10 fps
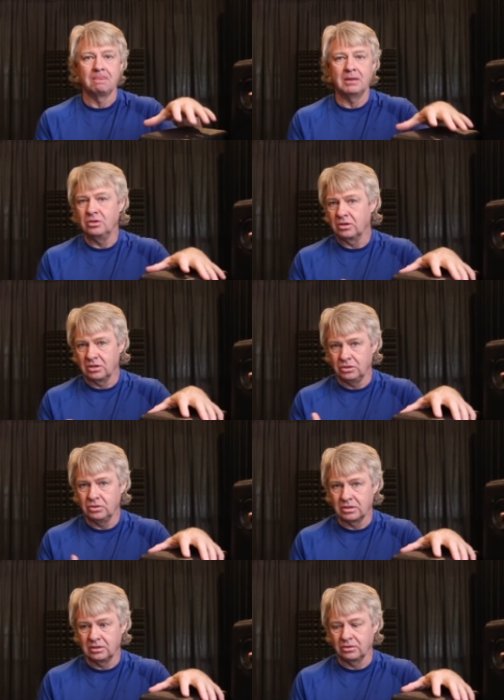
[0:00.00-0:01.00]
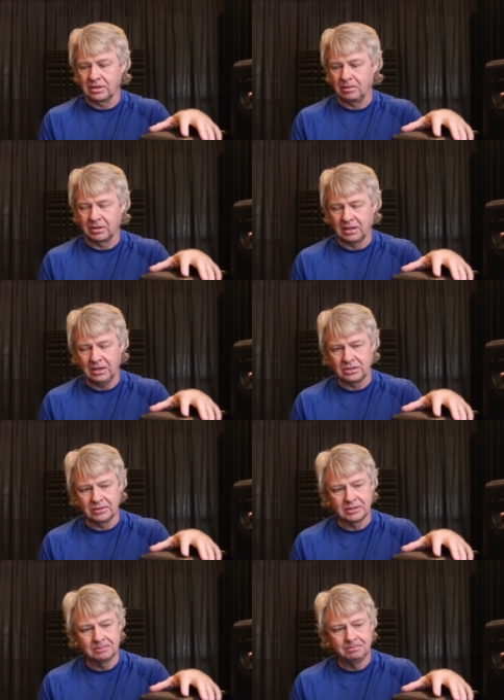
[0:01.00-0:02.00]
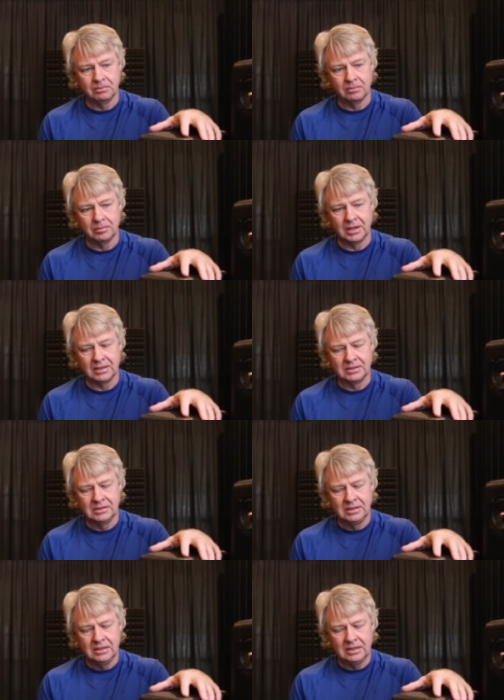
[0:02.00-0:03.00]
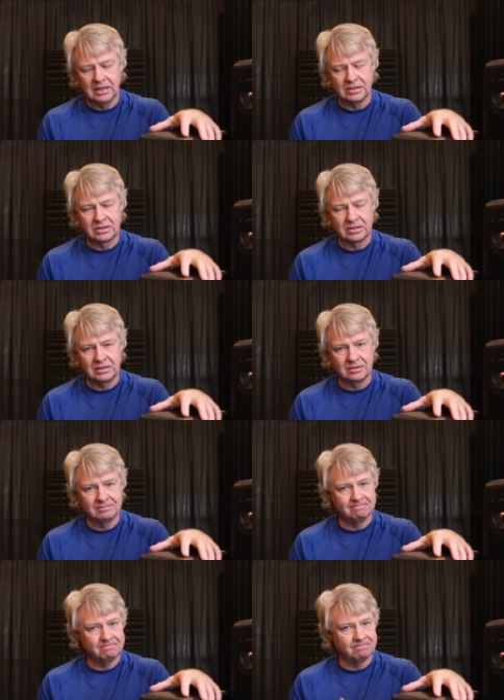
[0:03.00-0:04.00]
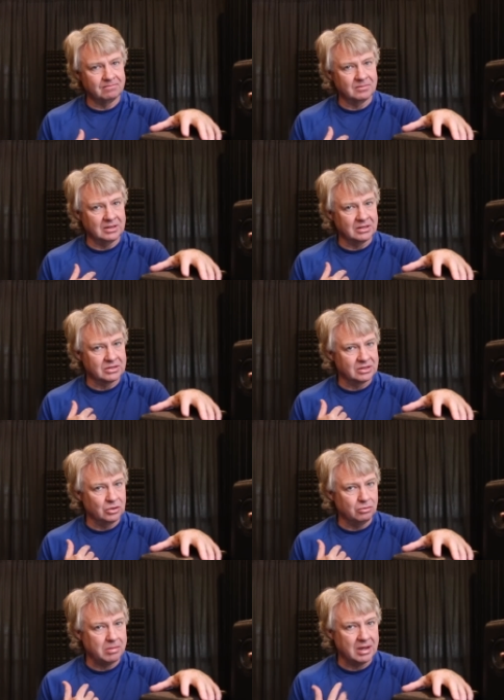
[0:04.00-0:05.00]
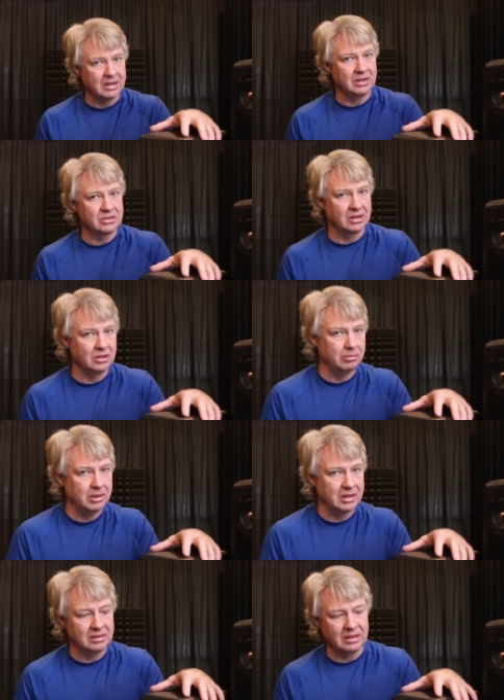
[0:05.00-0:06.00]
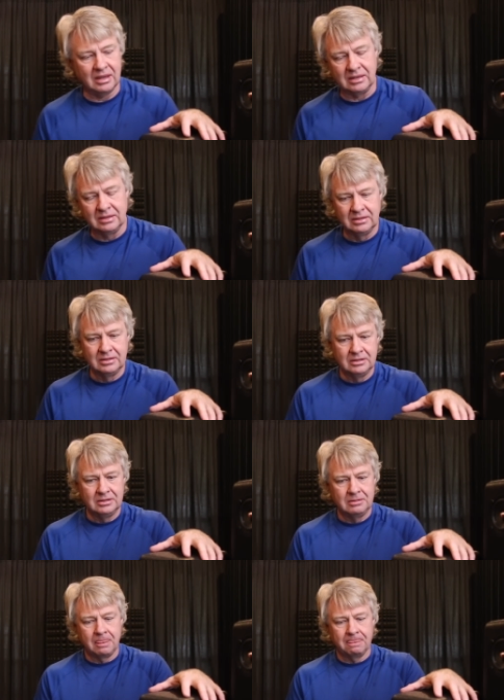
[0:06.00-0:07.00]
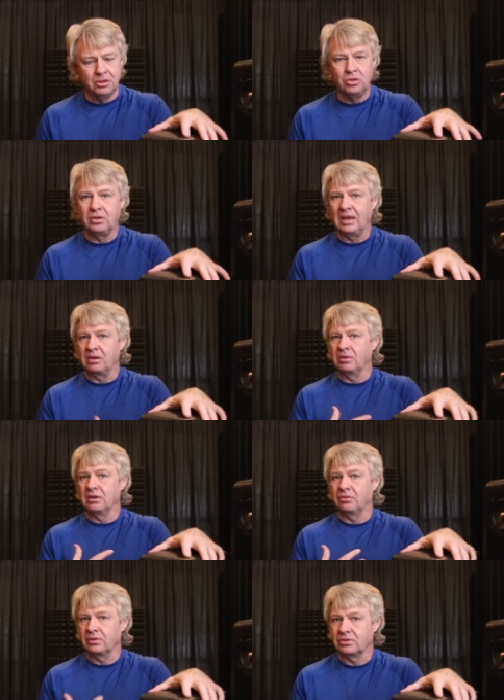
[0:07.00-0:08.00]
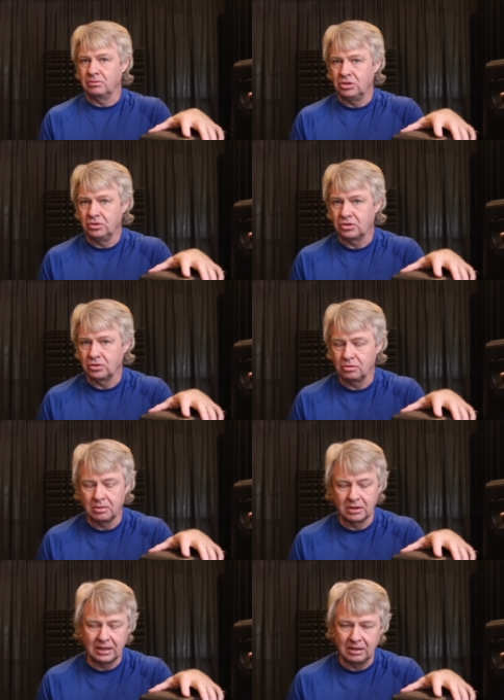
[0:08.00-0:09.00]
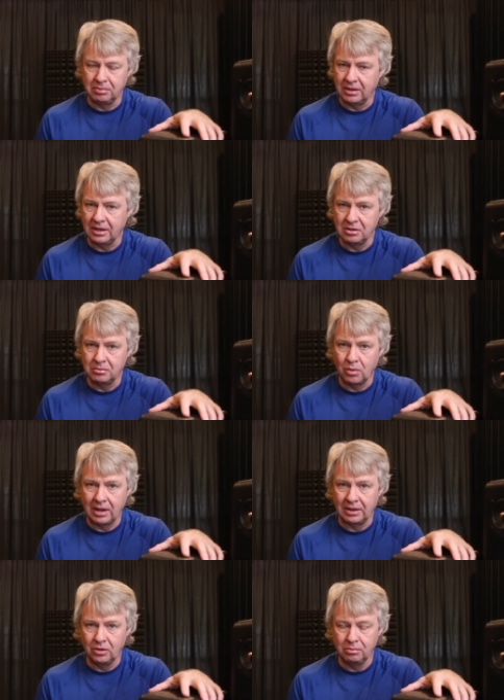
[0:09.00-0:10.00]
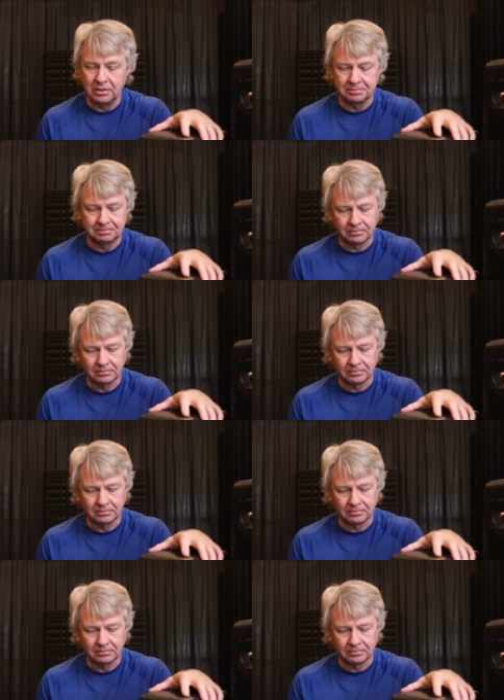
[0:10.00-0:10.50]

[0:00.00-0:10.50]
that you can use in those applications. But it's still bugging us a little bit that you can't really throw some juice to them or can't play them wide open